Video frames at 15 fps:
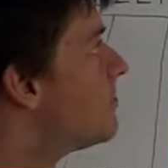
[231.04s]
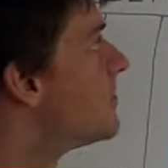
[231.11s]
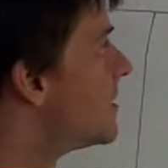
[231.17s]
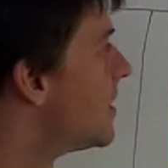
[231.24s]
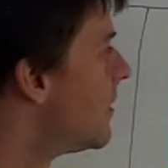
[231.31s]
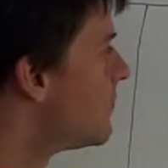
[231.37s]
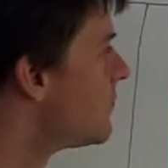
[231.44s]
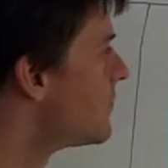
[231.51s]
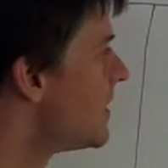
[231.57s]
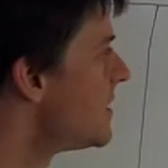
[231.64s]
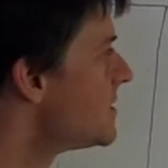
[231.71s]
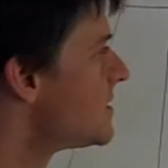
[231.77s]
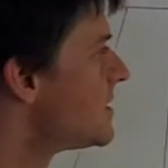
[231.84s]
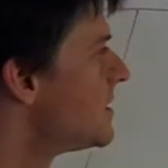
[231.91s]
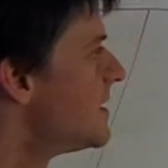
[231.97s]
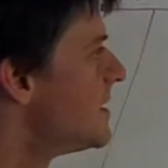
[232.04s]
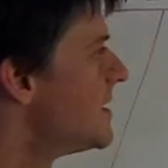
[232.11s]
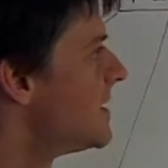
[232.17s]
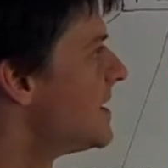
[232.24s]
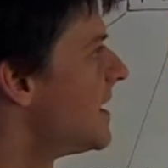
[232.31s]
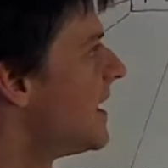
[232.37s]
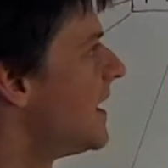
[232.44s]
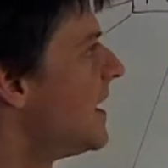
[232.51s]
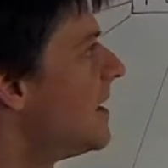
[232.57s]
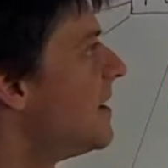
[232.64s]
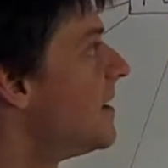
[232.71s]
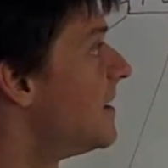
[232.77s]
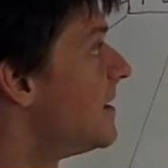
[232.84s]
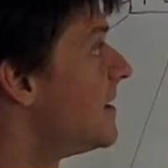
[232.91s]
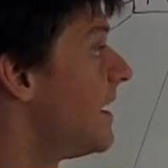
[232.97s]
your girlfriend
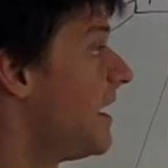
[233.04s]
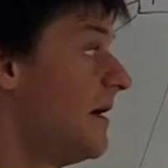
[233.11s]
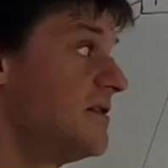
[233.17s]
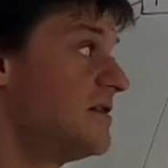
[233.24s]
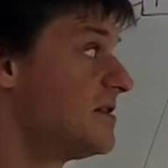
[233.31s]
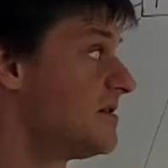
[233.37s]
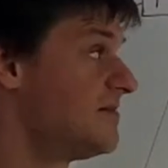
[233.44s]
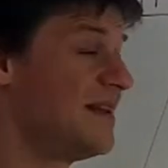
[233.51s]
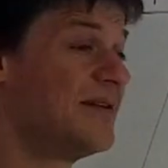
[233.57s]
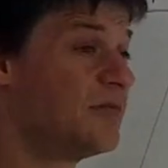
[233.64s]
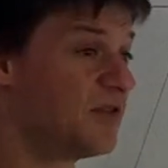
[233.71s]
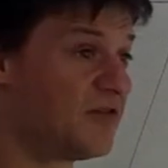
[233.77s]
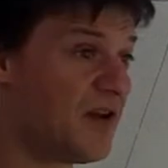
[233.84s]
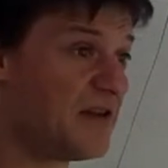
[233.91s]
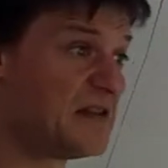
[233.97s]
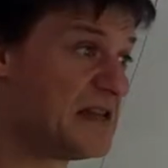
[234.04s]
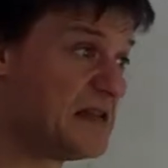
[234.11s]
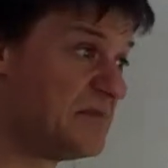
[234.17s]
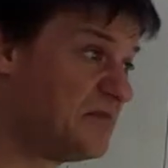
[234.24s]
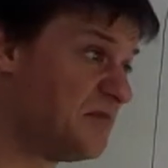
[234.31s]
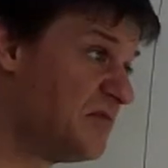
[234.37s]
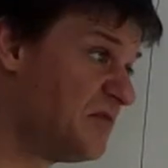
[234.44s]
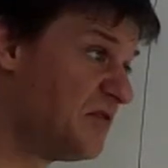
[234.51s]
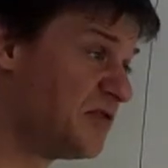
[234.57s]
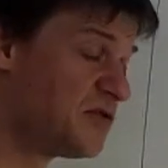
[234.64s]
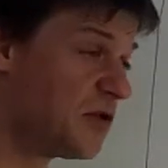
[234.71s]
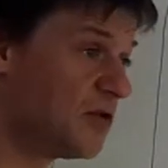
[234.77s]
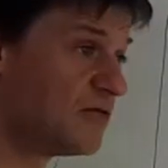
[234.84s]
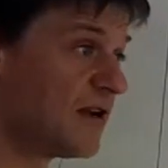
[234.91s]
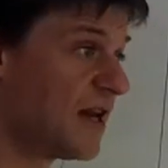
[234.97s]
and it was very
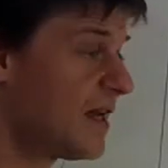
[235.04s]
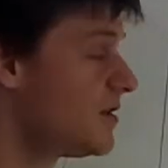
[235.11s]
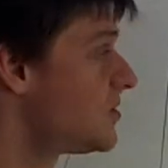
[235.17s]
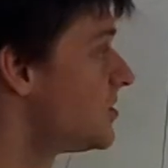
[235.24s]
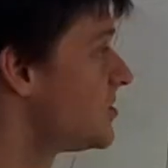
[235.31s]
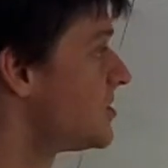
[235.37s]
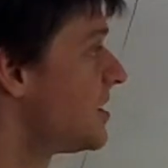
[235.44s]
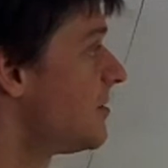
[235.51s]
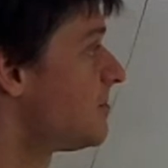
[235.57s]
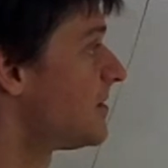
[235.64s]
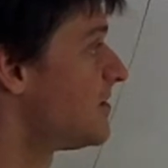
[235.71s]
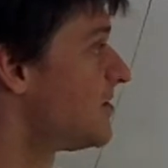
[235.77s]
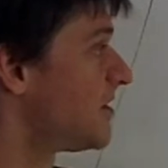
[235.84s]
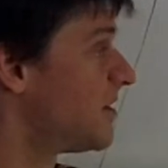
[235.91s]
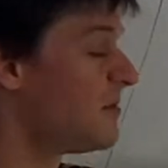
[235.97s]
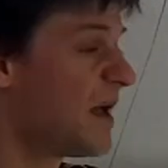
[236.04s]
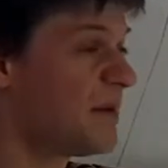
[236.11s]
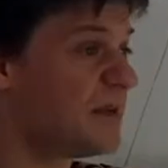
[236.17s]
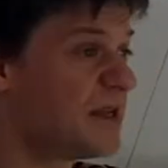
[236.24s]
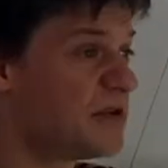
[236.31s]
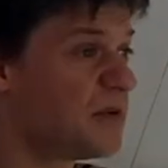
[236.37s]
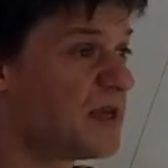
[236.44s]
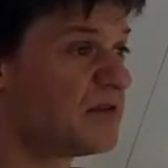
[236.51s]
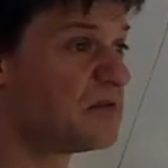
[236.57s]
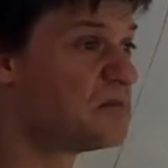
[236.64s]
strong relationship, and so maybe you